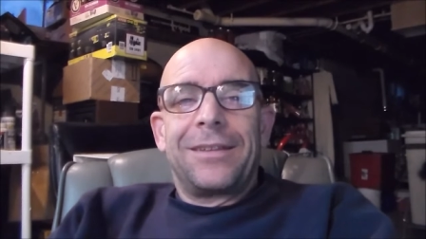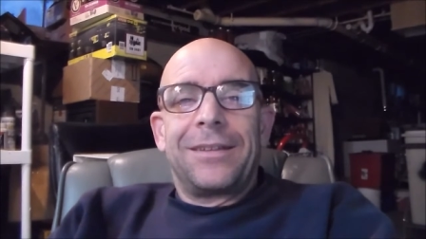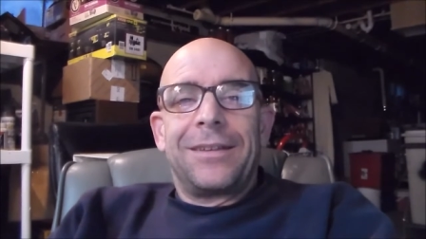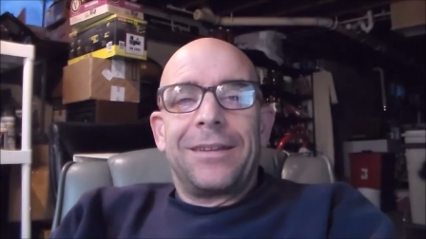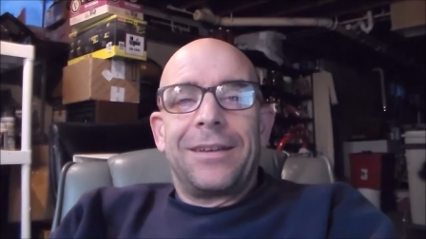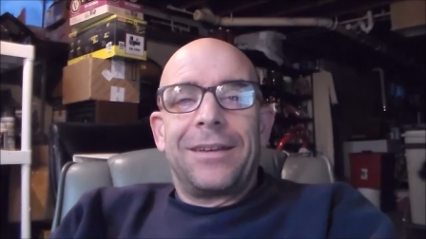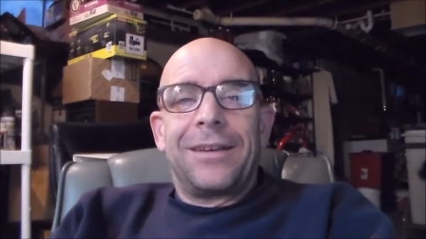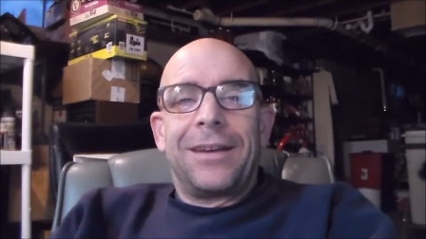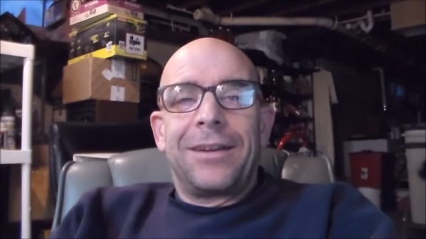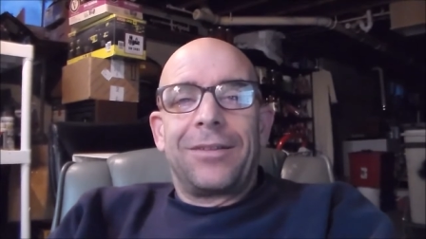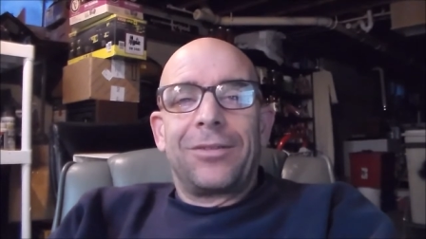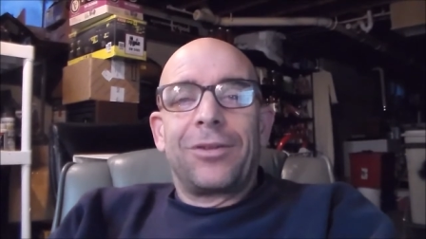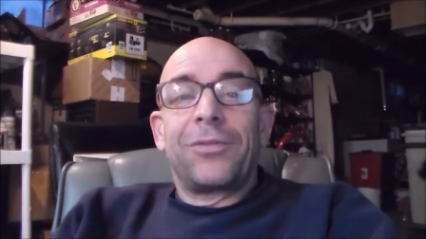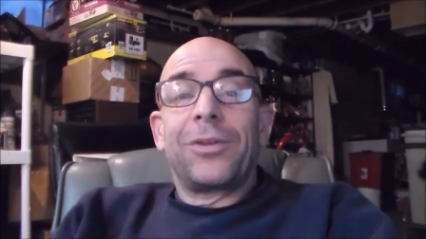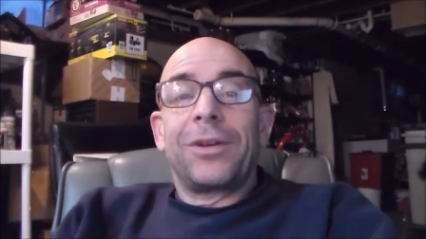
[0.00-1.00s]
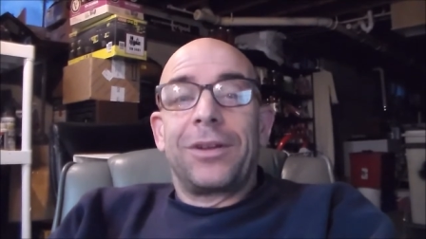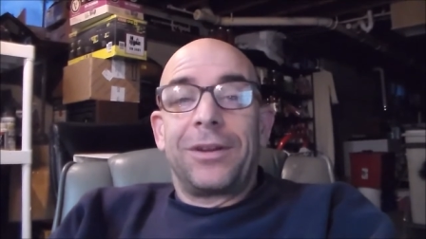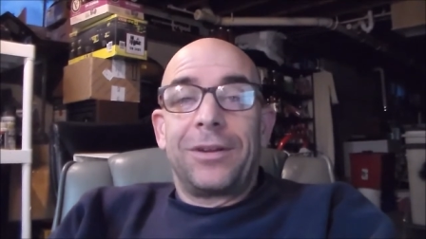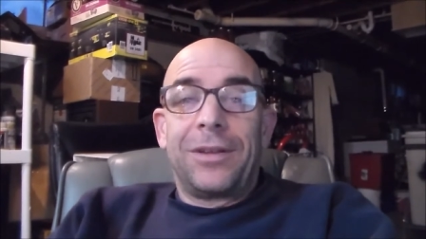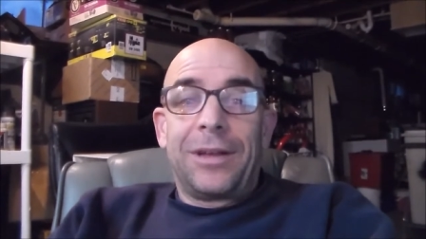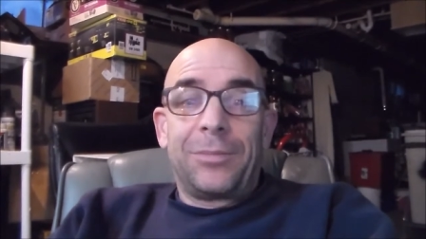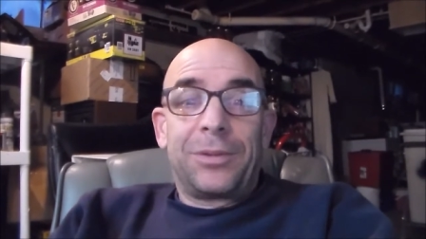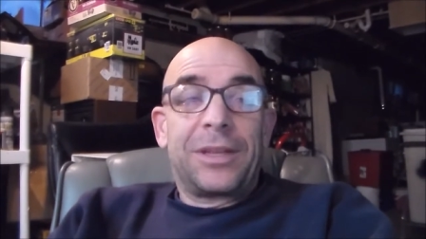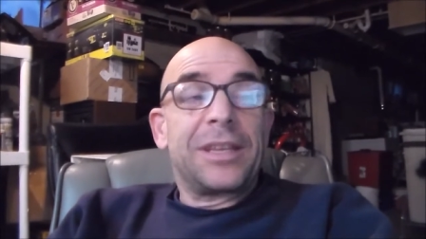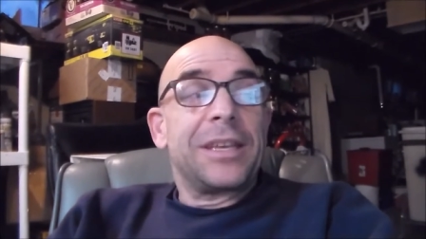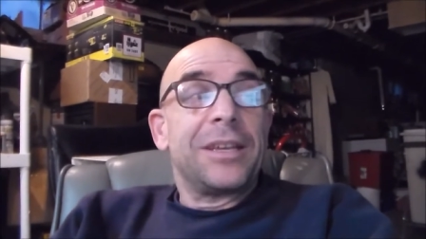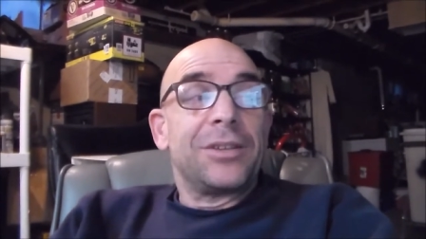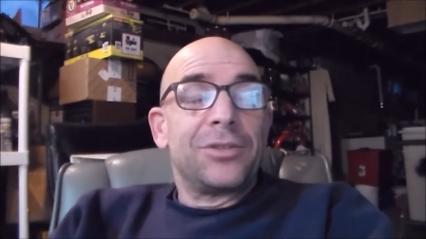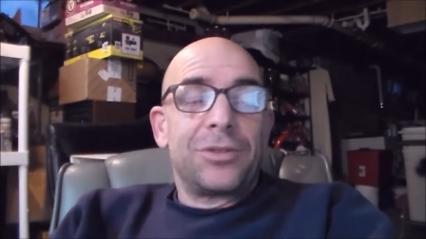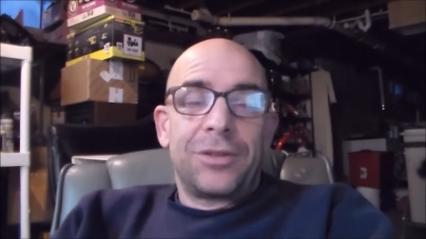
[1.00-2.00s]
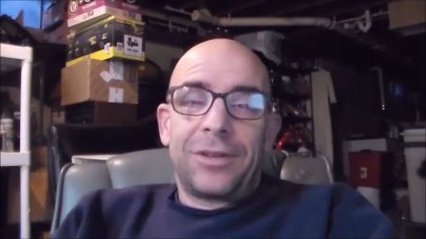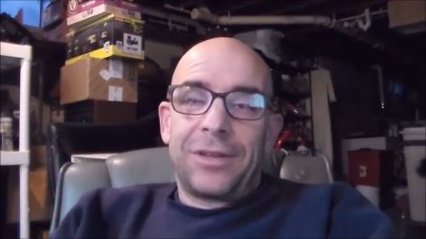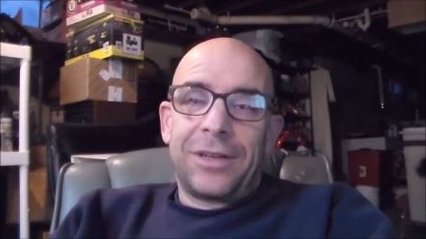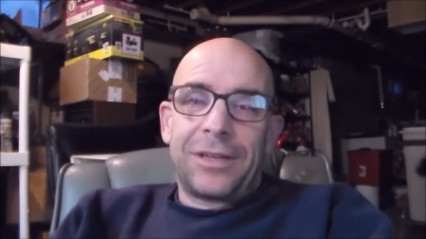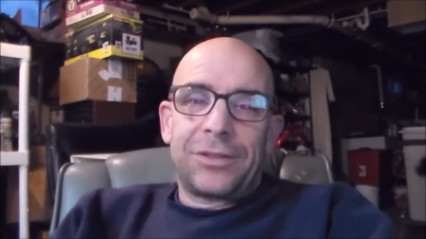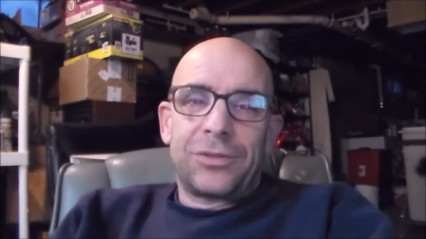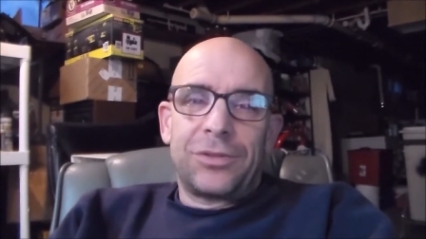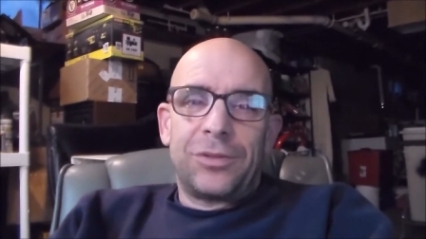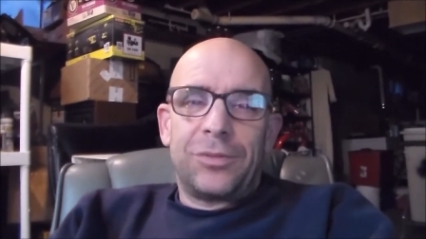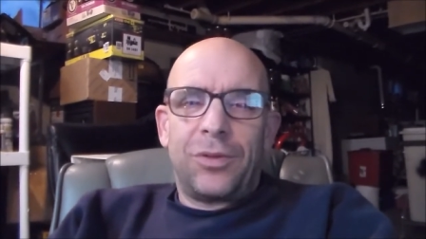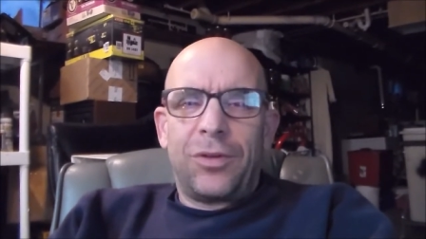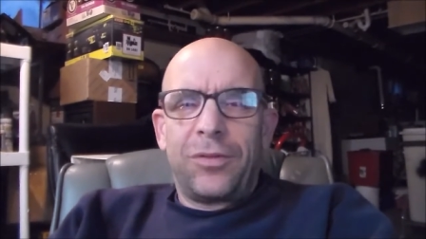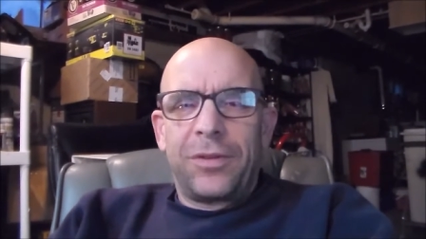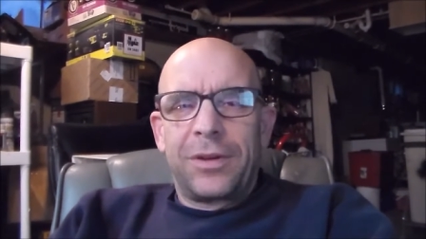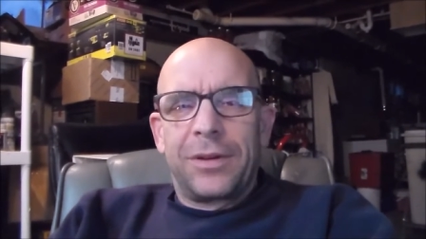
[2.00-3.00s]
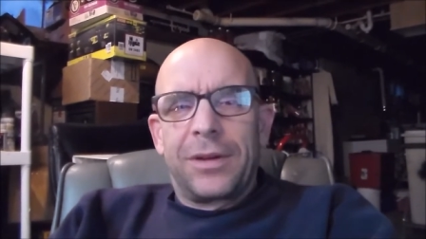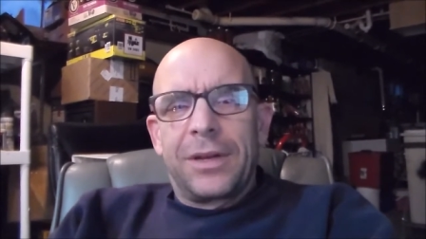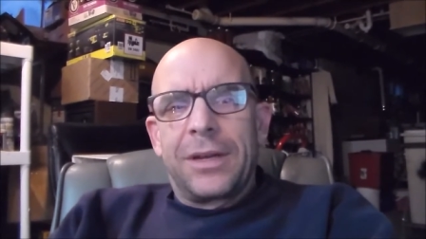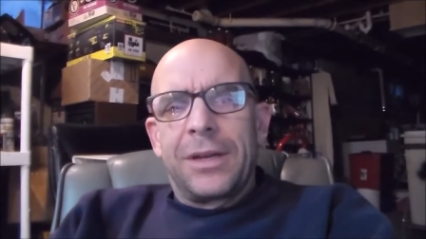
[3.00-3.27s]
I don't know if you can hear that, but the kids are in the next room over.